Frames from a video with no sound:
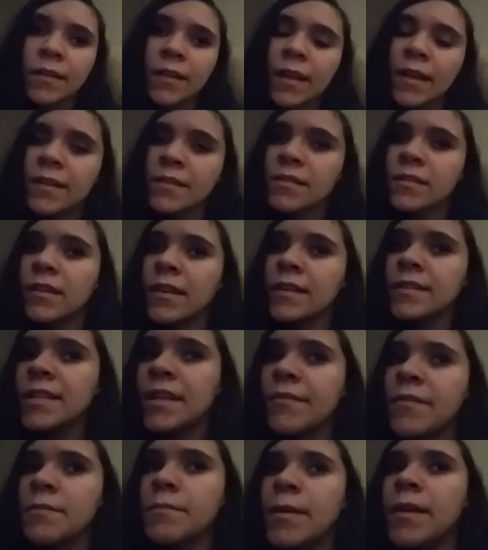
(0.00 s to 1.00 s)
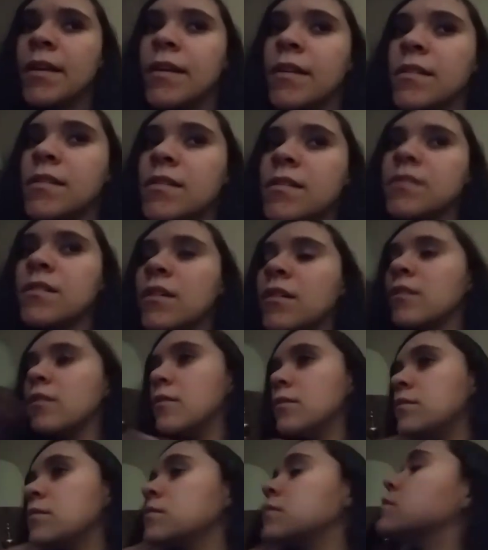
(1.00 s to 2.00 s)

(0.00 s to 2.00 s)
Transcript: That ends like seven minutes, so.